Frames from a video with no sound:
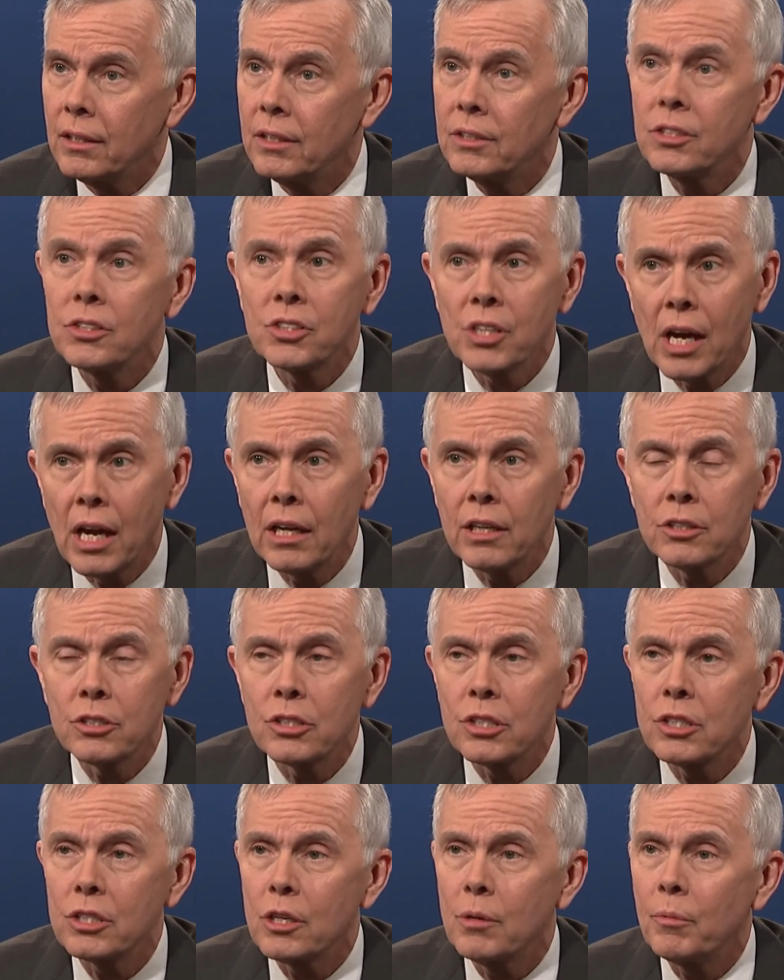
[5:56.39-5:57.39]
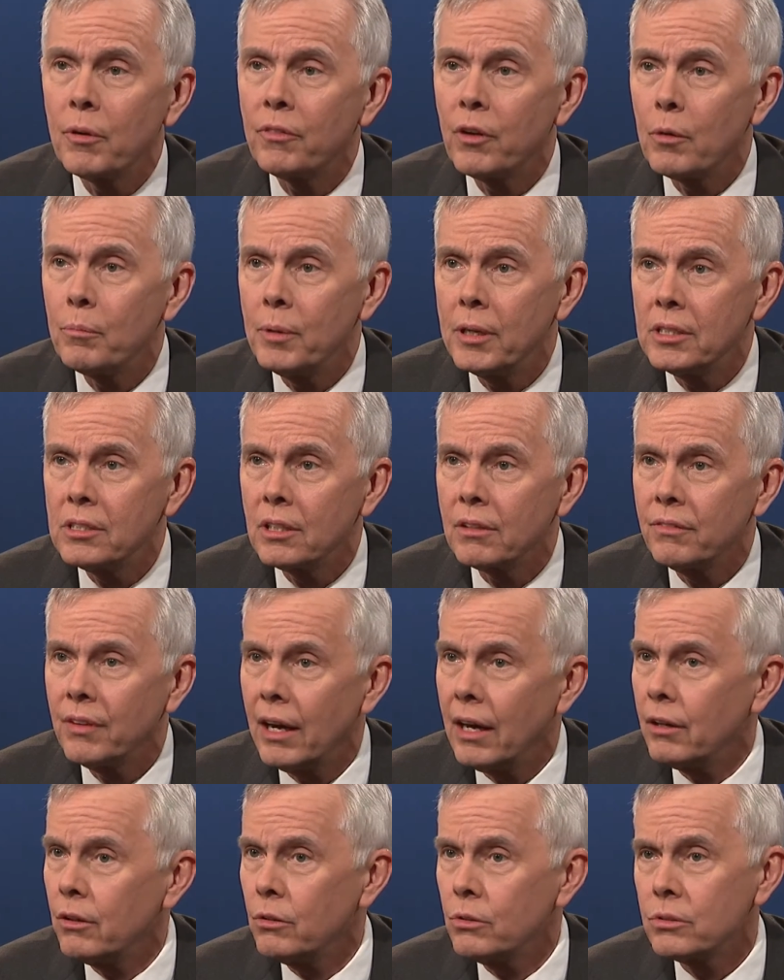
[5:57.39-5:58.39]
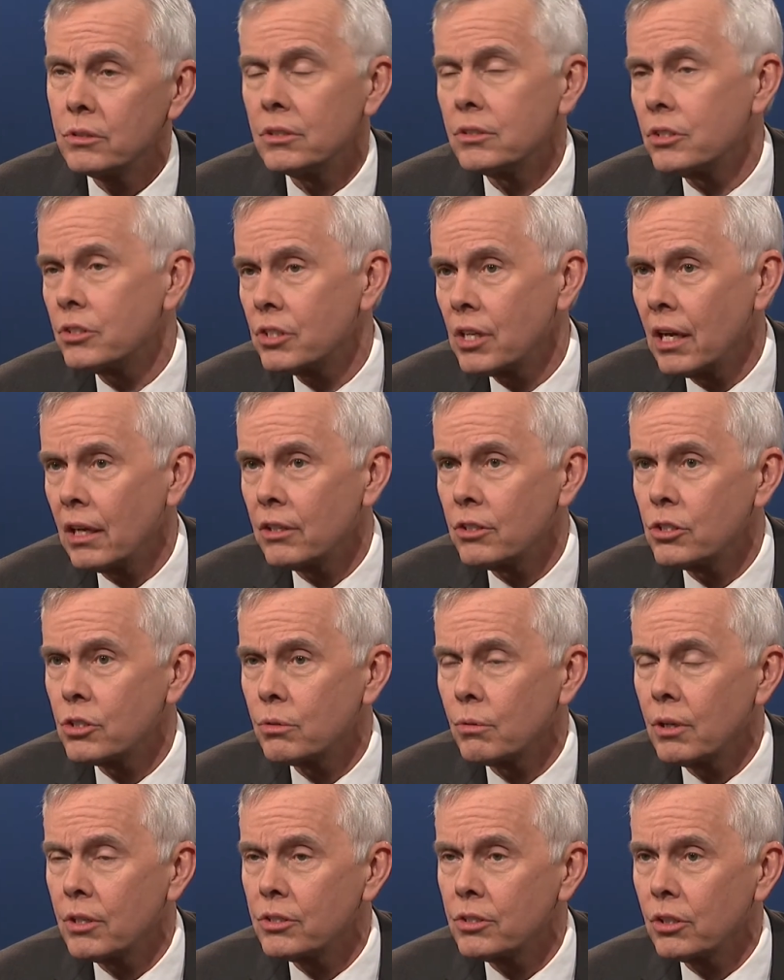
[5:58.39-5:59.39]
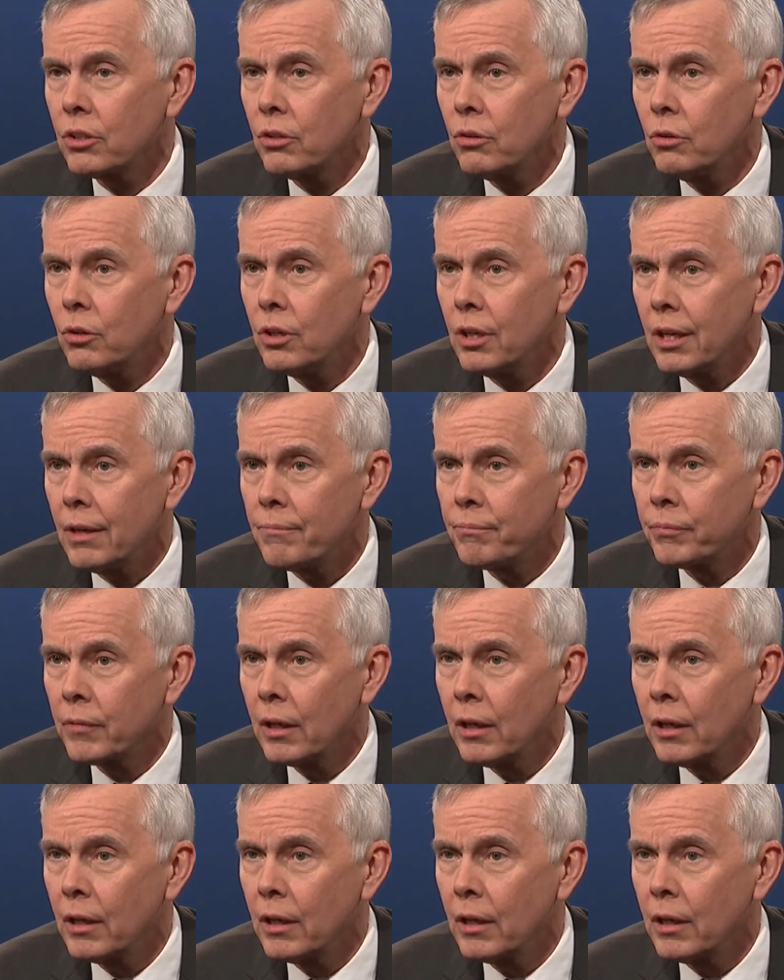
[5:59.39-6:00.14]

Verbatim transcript: It's a challenge to some of our basic values. It's a challenge to our security.